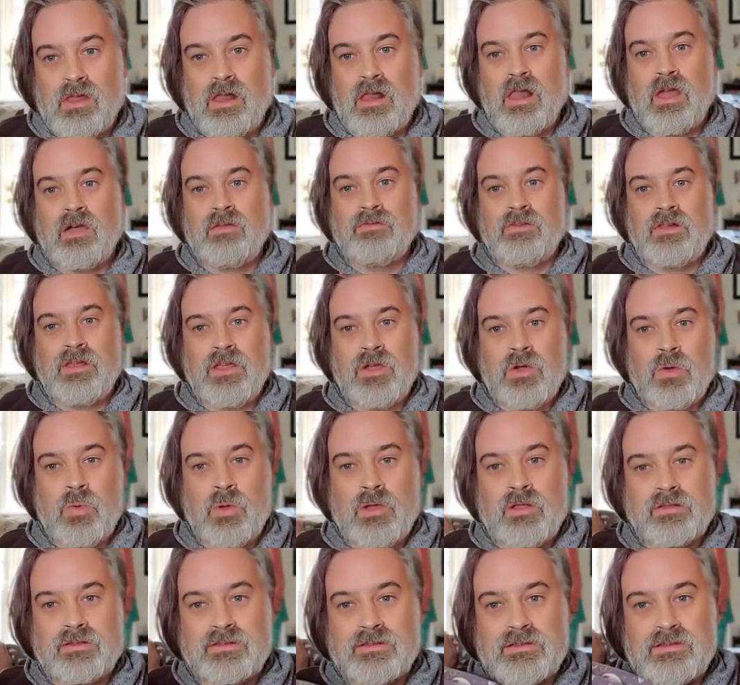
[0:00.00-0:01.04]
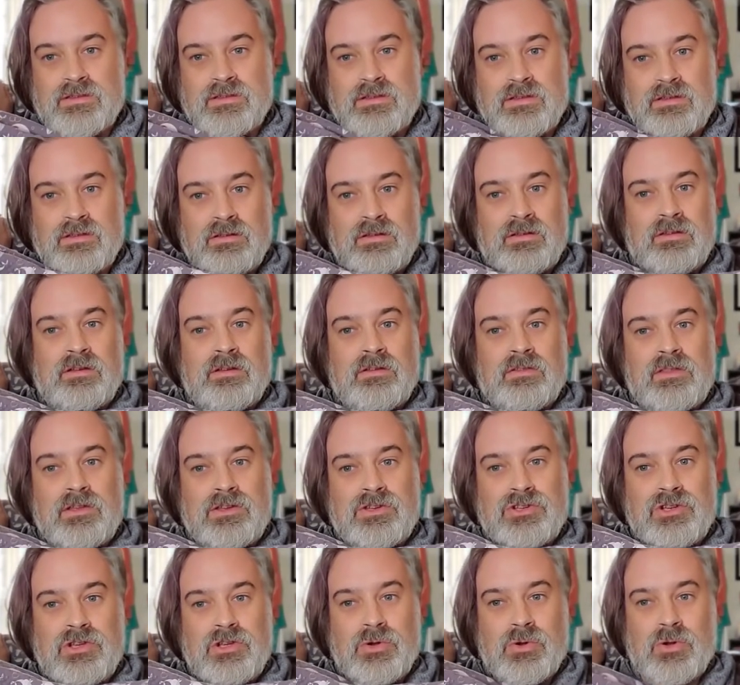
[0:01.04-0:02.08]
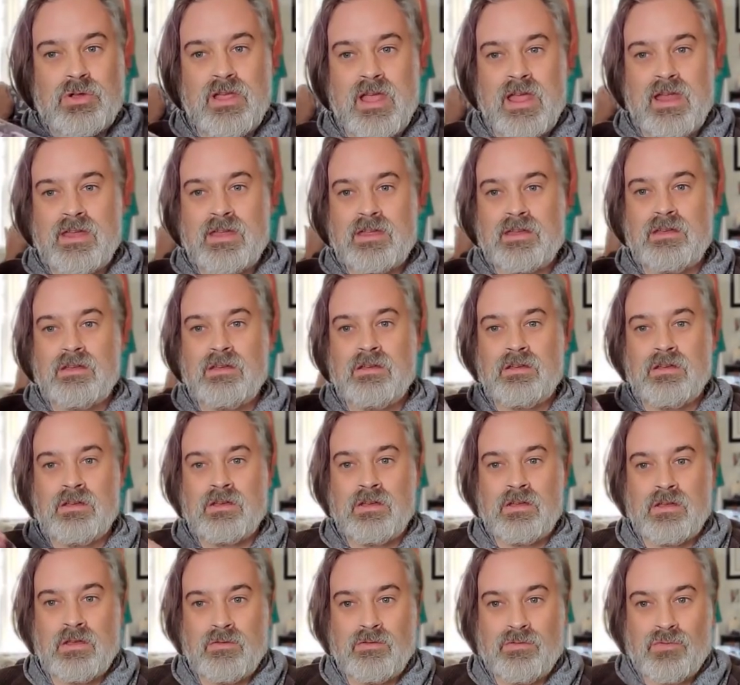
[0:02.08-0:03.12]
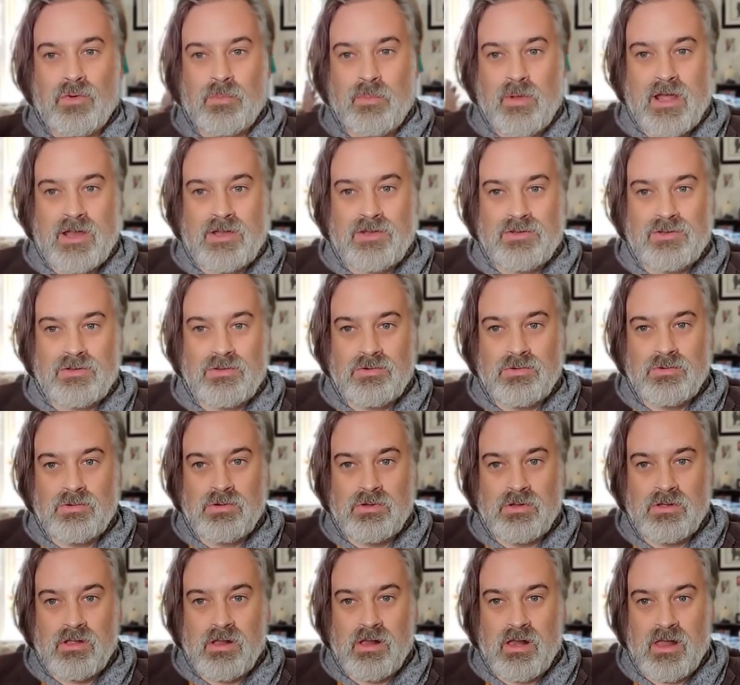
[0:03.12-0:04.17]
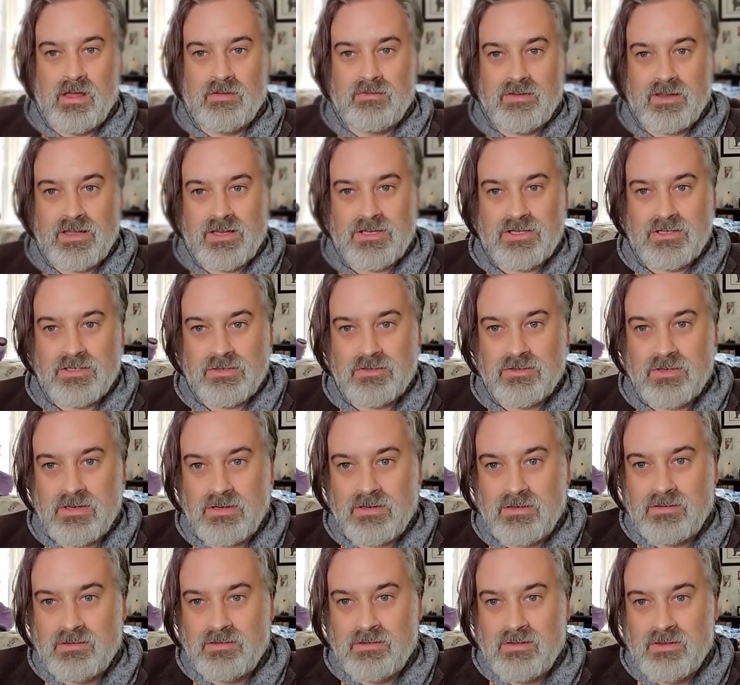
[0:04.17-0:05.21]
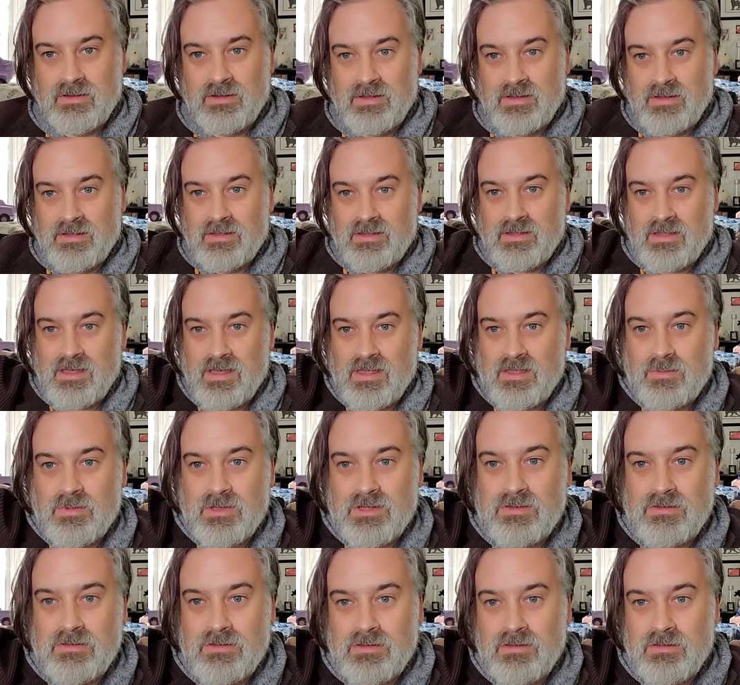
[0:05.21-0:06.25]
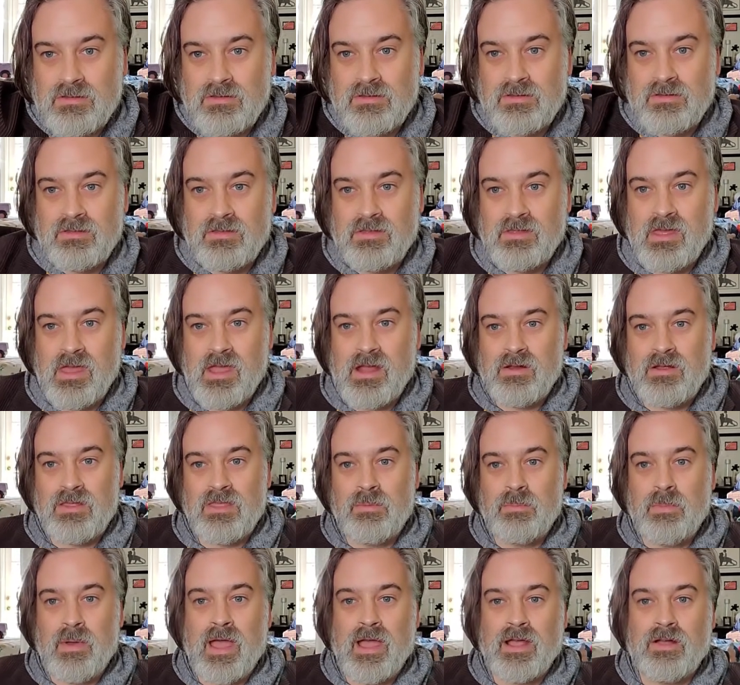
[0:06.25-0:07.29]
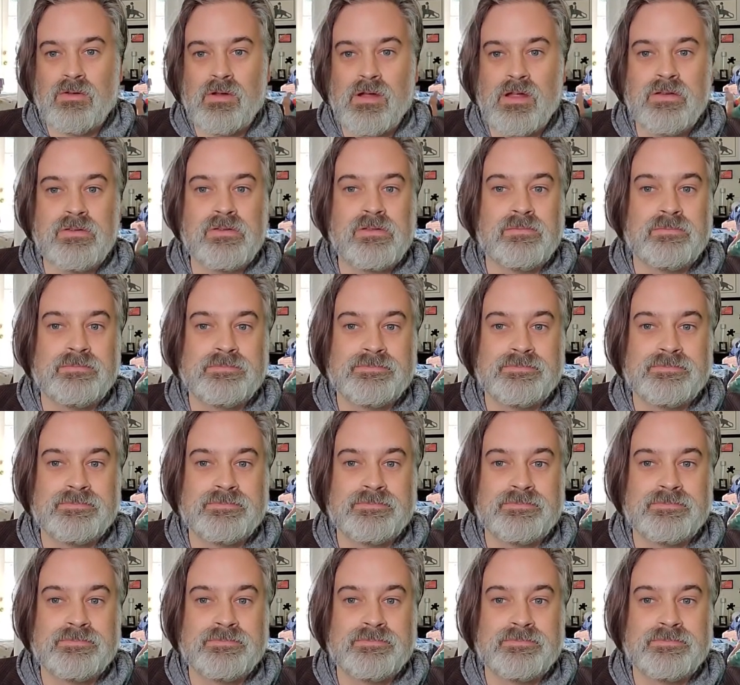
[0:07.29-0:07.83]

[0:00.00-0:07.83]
lovely quilts that she created for my two lovely children. The other one's there in the background.